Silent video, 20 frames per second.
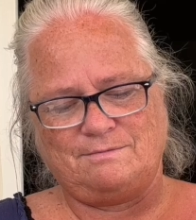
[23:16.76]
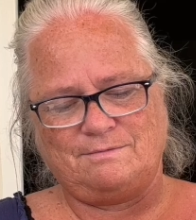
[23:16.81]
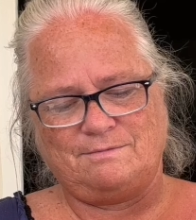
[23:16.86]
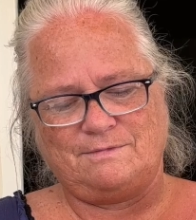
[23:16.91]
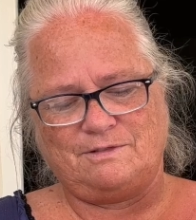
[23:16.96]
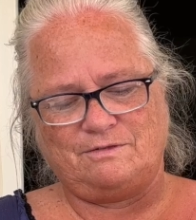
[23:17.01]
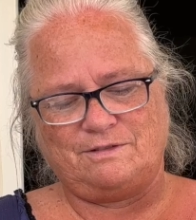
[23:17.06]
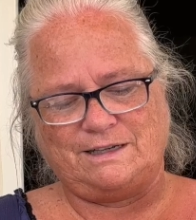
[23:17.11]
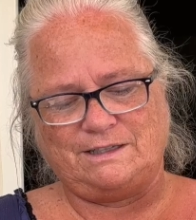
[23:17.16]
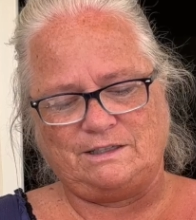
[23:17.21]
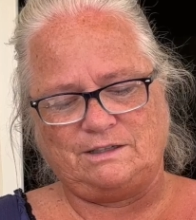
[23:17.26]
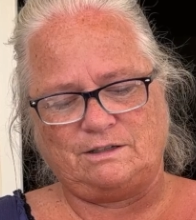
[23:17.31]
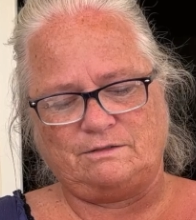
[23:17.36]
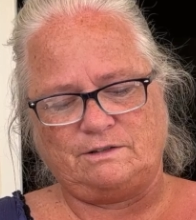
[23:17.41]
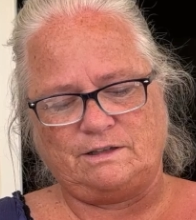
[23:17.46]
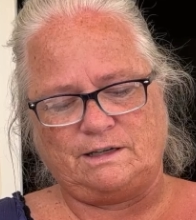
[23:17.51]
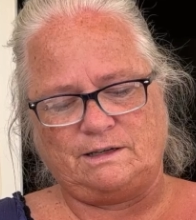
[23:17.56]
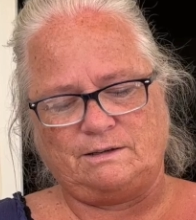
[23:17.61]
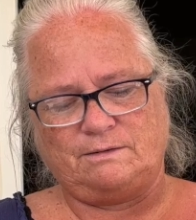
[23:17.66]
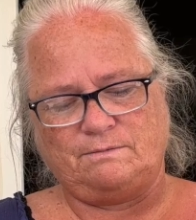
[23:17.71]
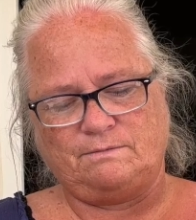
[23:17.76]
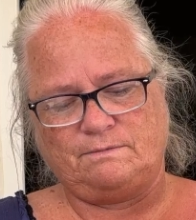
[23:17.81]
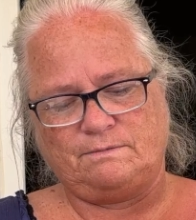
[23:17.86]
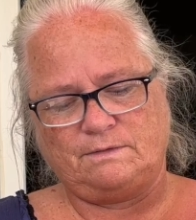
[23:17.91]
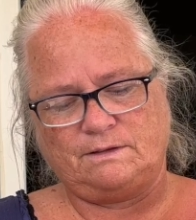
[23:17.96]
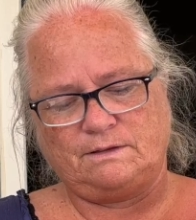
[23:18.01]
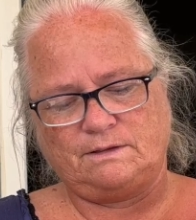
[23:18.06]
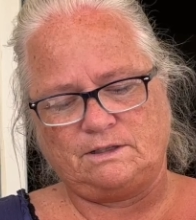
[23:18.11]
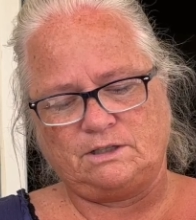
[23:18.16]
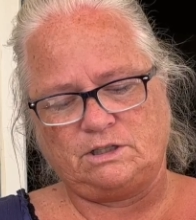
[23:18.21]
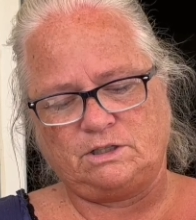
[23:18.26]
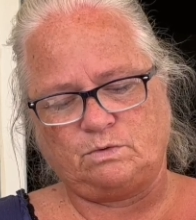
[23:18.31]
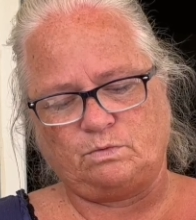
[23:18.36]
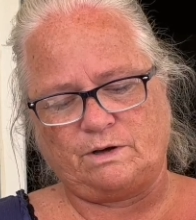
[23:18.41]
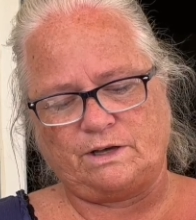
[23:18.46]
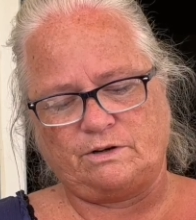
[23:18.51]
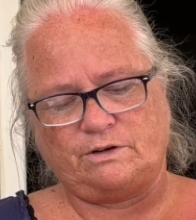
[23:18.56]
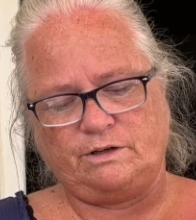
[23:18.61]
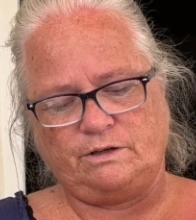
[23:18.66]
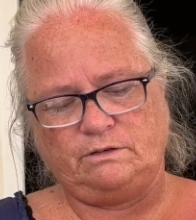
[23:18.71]
rest of the
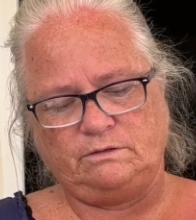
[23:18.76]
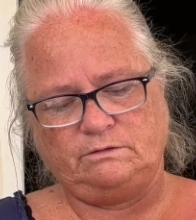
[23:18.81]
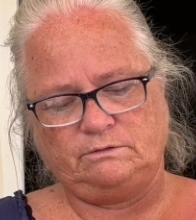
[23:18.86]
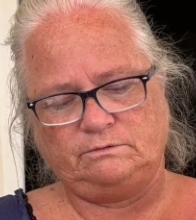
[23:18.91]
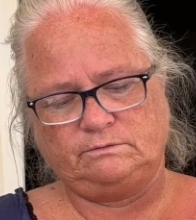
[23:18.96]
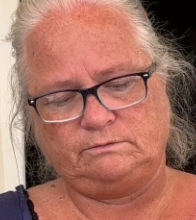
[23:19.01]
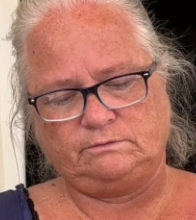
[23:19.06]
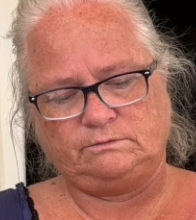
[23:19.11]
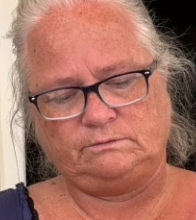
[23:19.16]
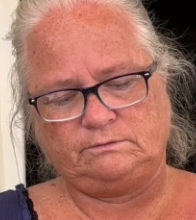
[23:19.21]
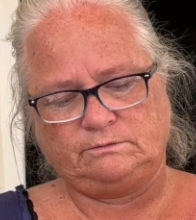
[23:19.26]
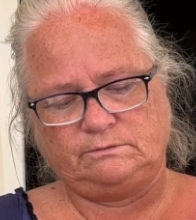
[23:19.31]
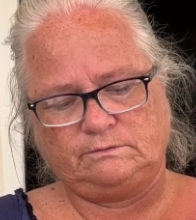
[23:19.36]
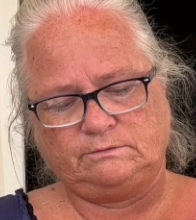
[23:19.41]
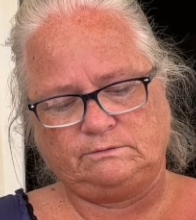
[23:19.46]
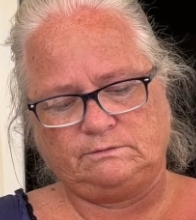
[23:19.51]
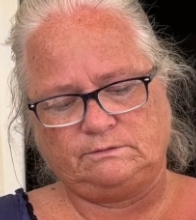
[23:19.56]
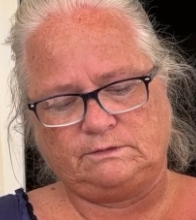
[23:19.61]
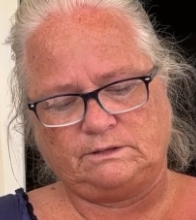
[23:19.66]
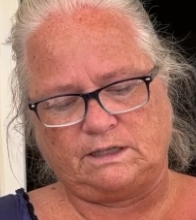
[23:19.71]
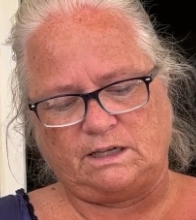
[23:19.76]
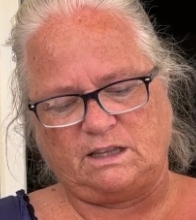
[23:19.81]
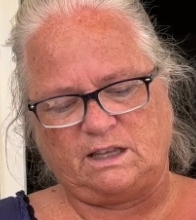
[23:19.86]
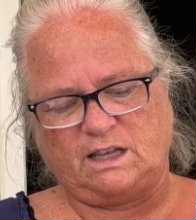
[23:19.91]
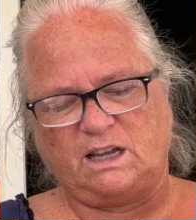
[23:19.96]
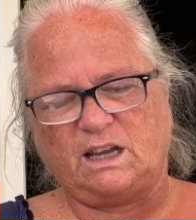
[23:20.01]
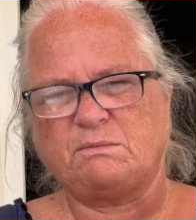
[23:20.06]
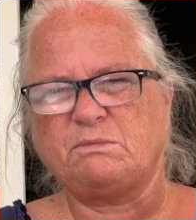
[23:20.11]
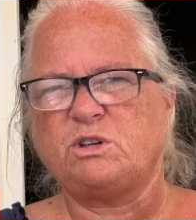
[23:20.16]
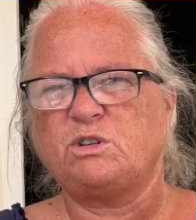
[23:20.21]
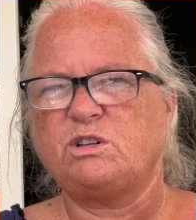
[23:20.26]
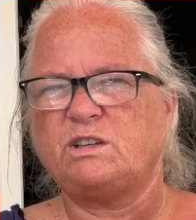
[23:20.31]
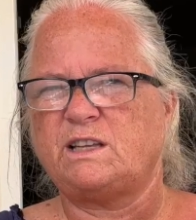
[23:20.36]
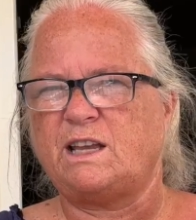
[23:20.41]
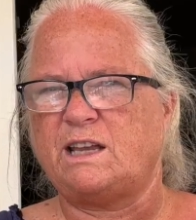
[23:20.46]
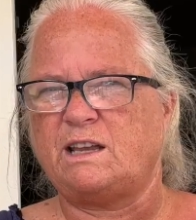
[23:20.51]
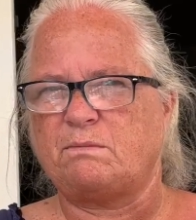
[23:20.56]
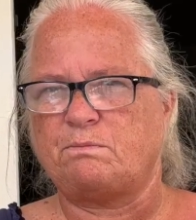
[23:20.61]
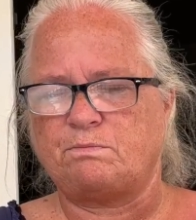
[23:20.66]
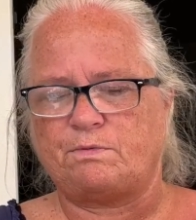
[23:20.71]
sweater, I think I'm going to
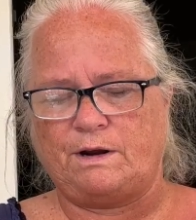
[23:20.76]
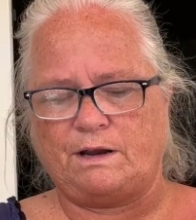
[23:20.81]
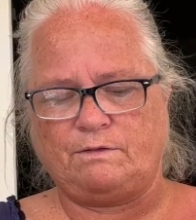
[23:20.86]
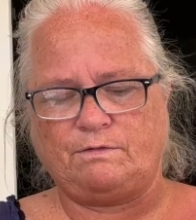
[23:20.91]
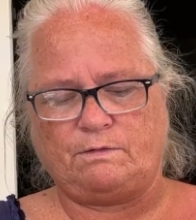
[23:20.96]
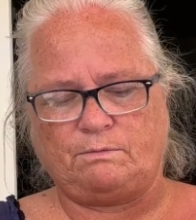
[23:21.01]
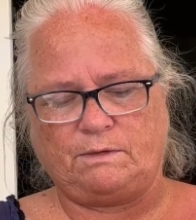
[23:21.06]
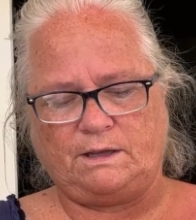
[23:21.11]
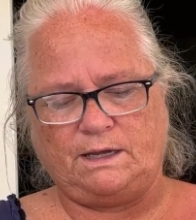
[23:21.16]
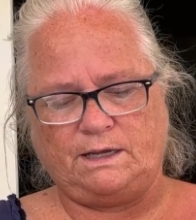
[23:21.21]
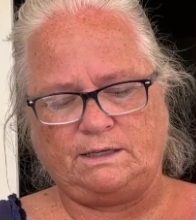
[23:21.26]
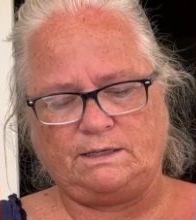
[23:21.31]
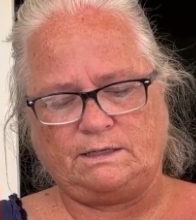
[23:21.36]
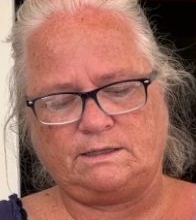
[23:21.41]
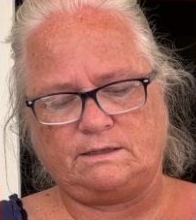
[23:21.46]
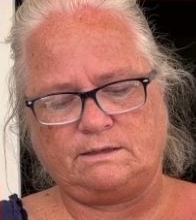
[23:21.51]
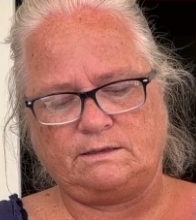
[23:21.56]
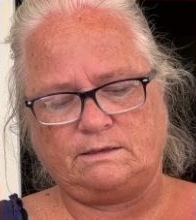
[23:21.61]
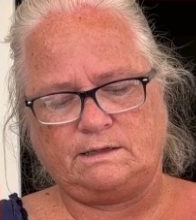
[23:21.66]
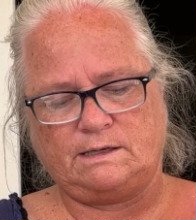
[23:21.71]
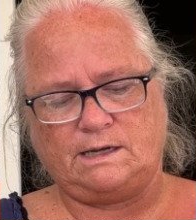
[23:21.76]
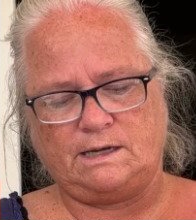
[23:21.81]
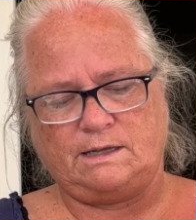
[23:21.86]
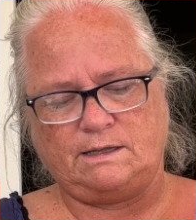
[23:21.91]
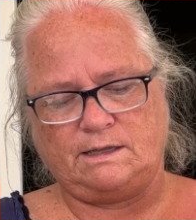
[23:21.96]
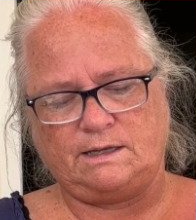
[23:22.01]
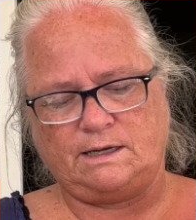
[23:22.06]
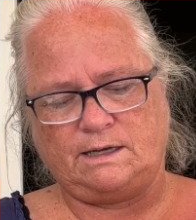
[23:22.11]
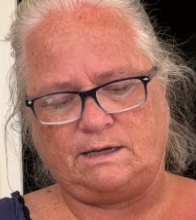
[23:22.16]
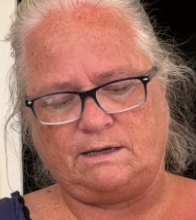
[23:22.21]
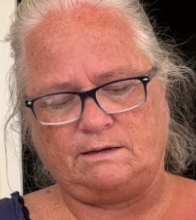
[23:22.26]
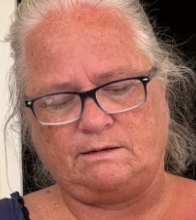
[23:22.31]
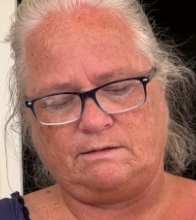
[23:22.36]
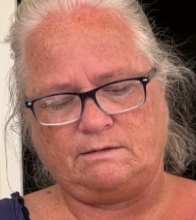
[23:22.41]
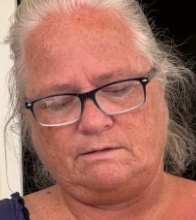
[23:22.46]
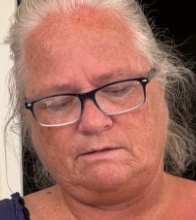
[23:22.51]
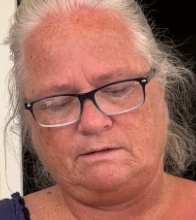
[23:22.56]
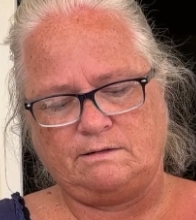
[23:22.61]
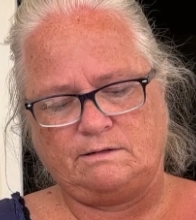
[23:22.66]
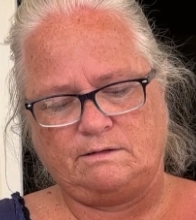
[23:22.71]
take a break from this. And then,
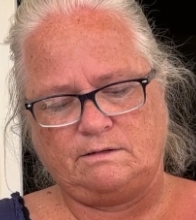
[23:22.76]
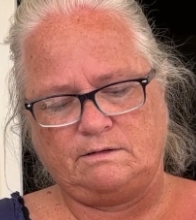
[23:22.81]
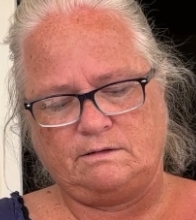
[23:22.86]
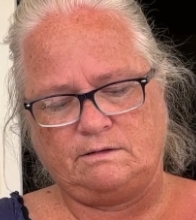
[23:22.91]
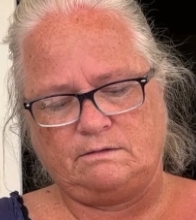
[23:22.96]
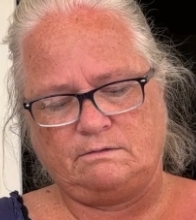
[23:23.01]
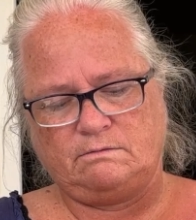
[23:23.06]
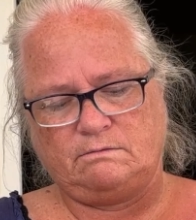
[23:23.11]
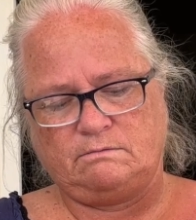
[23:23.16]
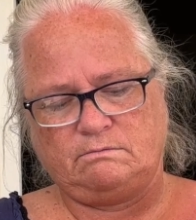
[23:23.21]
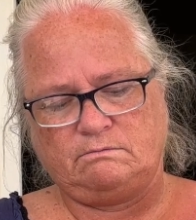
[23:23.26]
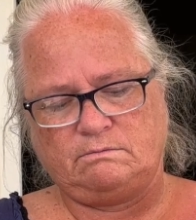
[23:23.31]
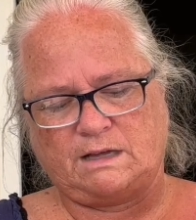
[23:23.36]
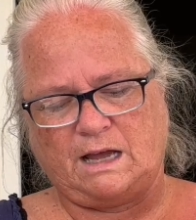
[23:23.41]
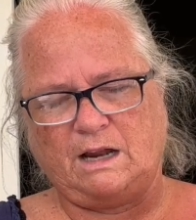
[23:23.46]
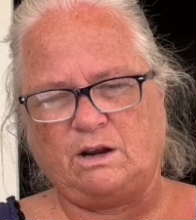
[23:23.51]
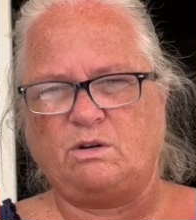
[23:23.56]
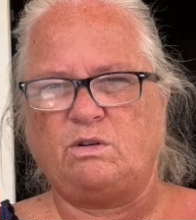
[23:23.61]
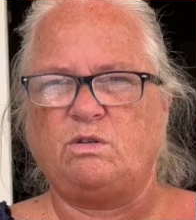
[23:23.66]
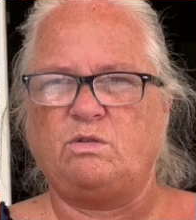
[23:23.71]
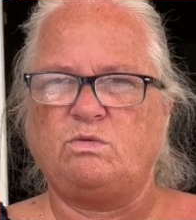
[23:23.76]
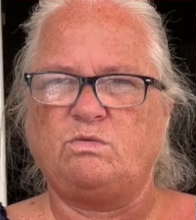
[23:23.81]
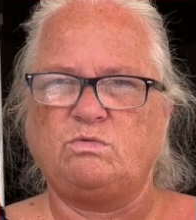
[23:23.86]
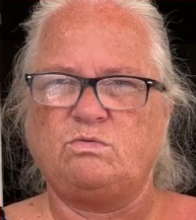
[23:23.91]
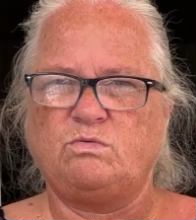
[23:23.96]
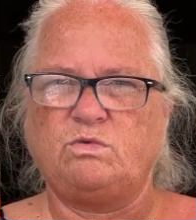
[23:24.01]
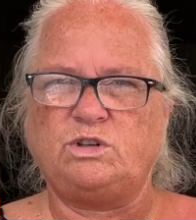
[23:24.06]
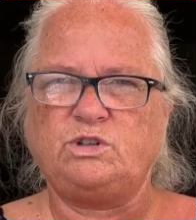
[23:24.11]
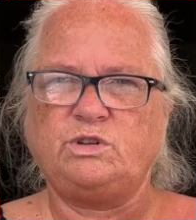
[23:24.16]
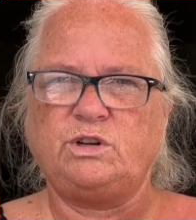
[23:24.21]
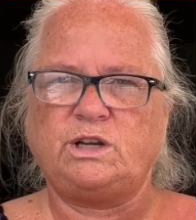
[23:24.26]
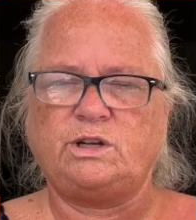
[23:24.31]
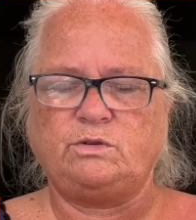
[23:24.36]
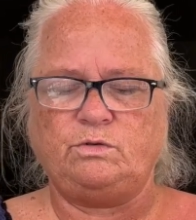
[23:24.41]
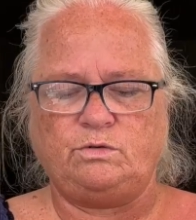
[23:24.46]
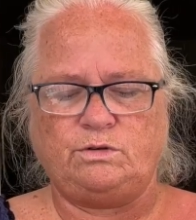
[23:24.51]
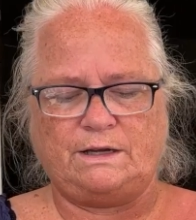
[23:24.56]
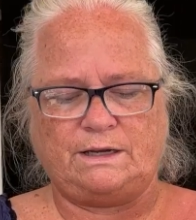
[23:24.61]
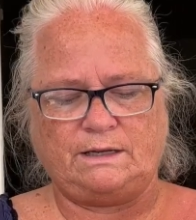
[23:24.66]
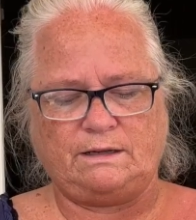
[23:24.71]
I don't know, what should I
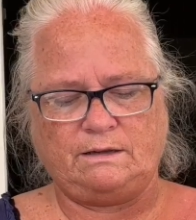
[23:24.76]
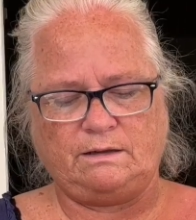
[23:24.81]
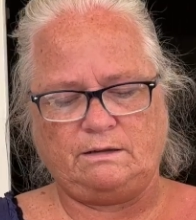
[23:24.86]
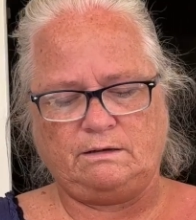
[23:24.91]
do then?